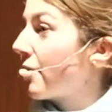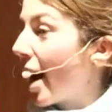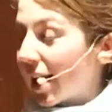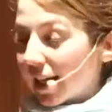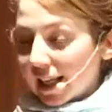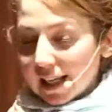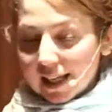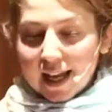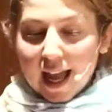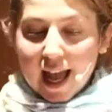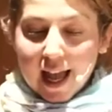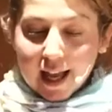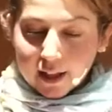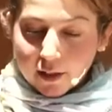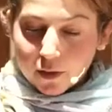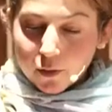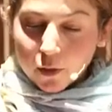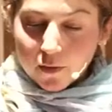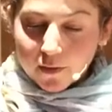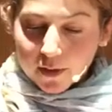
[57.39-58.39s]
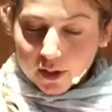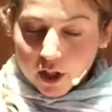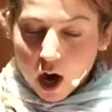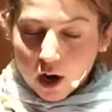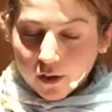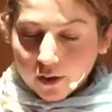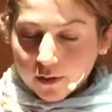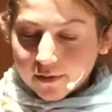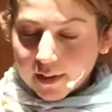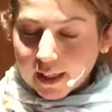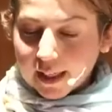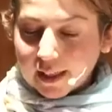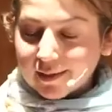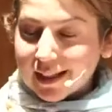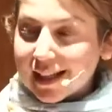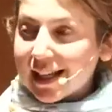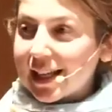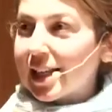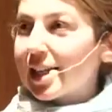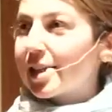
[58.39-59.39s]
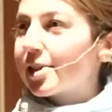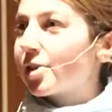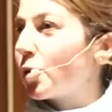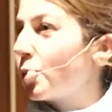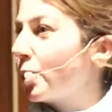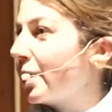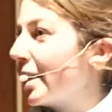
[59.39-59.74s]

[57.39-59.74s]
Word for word: writing and through photography. So